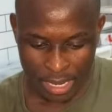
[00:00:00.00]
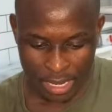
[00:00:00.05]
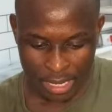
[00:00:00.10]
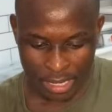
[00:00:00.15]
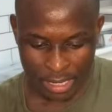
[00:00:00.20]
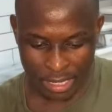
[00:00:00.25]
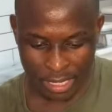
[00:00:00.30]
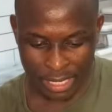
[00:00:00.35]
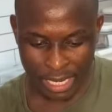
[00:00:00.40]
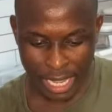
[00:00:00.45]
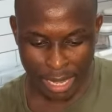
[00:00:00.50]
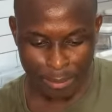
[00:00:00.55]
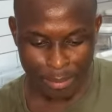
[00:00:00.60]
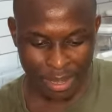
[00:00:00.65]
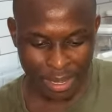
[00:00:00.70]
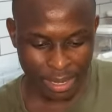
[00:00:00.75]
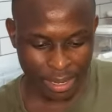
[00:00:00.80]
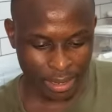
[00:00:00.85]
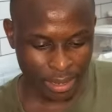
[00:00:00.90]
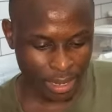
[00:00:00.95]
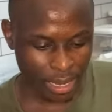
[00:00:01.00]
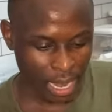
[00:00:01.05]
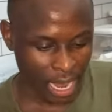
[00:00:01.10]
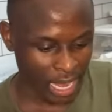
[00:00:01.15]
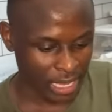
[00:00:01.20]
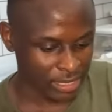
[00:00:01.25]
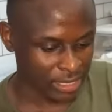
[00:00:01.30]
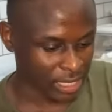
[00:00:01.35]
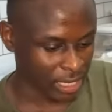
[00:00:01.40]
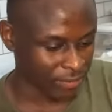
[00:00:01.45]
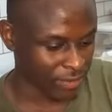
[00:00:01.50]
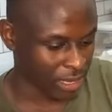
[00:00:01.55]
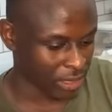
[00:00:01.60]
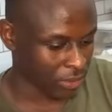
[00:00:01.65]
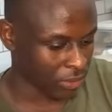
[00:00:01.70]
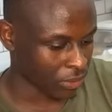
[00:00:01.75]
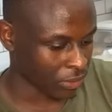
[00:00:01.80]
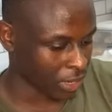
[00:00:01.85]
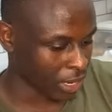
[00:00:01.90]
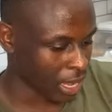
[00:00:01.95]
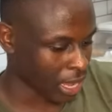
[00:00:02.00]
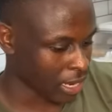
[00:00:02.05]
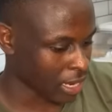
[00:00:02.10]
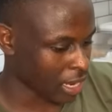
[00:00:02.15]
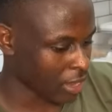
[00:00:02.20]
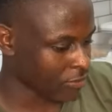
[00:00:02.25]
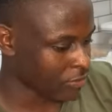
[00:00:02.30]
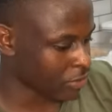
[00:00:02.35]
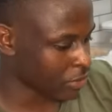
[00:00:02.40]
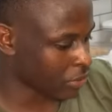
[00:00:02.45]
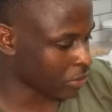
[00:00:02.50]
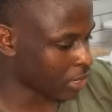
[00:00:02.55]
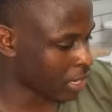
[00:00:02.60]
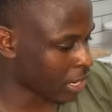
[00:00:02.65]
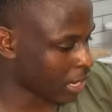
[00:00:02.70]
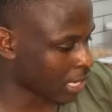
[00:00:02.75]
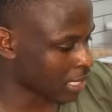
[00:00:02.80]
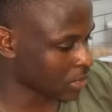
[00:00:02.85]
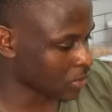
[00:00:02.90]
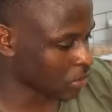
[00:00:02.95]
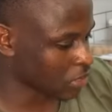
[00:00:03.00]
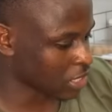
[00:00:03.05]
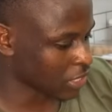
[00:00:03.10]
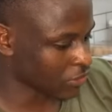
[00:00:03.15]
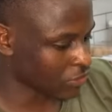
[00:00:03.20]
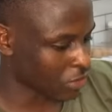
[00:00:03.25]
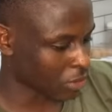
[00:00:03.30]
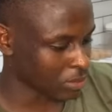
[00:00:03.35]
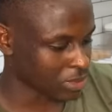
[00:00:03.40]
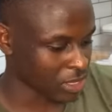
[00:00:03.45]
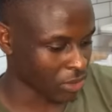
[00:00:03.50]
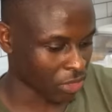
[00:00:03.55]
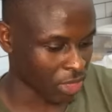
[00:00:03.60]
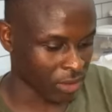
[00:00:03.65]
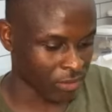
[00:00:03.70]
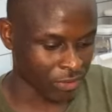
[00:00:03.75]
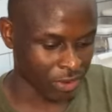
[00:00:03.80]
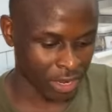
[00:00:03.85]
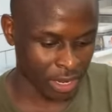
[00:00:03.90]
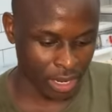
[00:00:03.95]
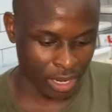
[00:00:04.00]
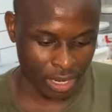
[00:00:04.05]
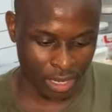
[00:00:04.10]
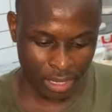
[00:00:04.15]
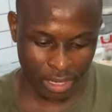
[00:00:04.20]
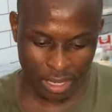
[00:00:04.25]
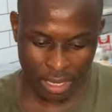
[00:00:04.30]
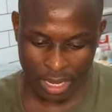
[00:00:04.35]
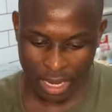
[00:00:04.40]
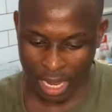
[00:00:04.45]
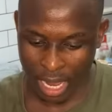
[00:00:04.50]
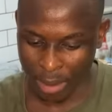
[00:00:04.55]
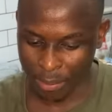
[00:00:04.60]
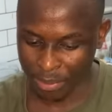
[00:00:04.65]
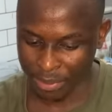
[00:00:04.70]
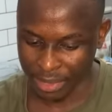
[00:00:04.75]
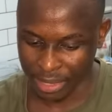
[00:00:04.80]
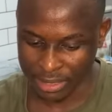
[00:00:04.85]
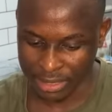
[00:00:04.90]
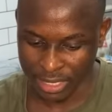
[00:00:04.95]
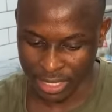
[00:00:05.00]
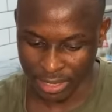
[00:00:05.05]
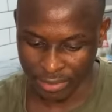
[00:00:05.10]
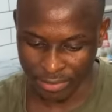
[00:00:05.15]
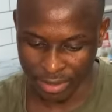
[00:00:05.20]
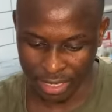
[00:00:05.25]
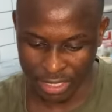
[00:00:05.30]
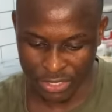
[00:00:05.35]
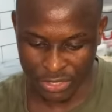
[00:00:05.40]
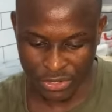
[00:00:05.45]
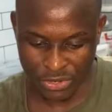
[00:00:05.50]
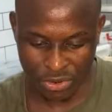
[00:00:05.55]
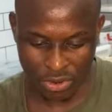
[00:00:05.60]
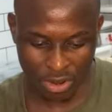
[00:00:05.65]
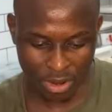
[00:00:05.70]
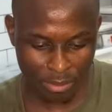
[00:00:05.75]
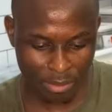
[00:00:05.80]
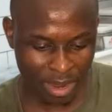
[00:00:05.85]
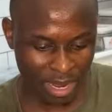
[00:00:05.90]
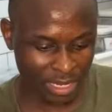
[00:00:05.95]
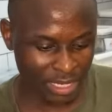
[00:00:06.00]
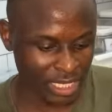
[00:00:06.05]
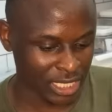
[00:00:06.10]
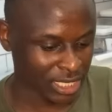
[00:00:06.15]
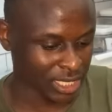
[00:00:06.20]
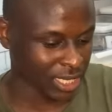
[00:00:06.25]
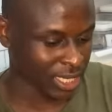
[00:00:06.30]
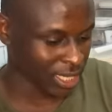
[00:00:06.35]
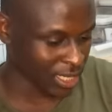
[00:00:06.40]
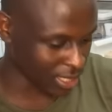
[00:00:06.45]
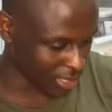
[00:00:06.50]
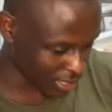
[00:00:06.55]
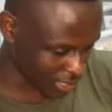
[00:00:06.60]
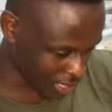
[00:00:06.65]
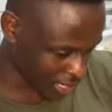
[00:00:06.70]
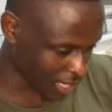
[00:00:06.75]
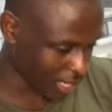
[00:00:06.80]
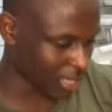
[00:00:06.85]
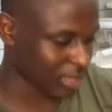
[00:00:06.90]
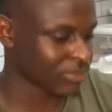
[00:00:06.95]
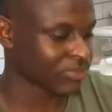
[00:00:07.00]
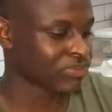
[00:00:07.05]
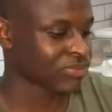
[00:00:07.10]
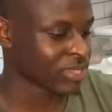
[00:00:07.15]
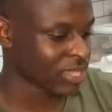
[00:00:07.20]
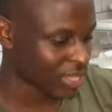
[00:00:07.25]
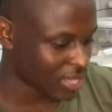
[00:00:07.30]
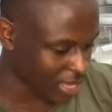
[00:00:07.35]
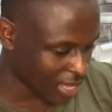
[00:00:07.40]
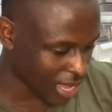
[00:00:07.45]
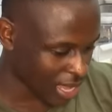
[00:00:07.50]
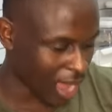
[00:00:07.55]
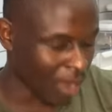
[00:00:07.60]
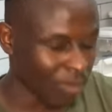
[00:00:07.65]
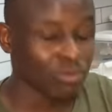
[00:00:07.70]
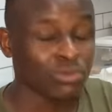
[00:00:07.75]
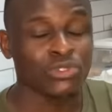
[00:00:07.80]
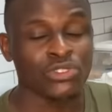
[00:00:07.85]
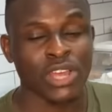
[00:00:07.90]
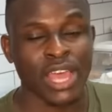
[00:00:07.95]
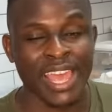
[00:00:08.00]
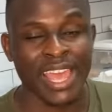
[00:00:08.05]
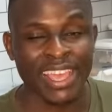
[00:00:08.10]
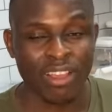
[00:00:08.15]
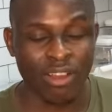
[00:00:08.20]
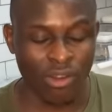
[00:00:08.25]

Redebe, hi Sylvia and Koree. I love you guys watching from South Africa. Happy Thanksgiving. Strong man indeed. Yeah, I'm trying.